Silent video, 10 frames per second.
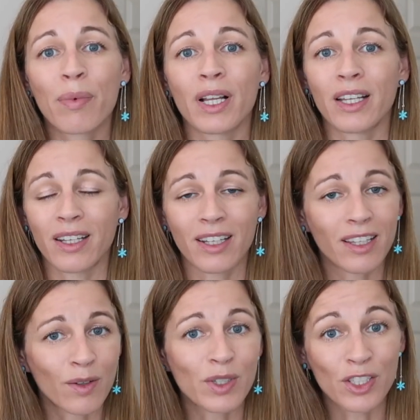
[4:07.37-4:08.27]
but
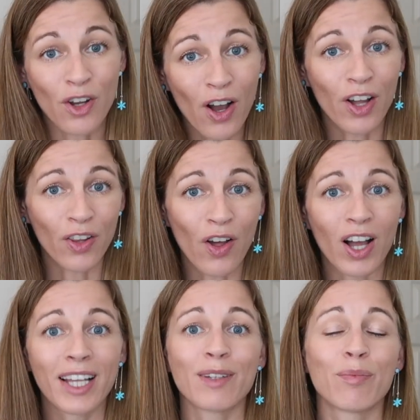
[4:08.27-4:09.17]
there was not a
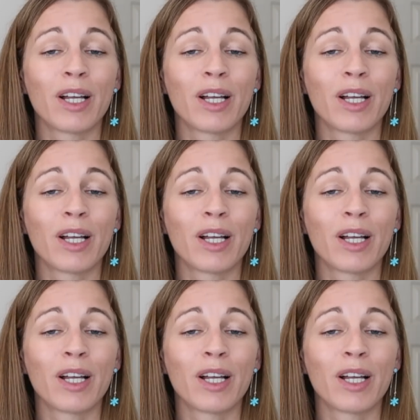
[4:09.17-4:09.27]
lot.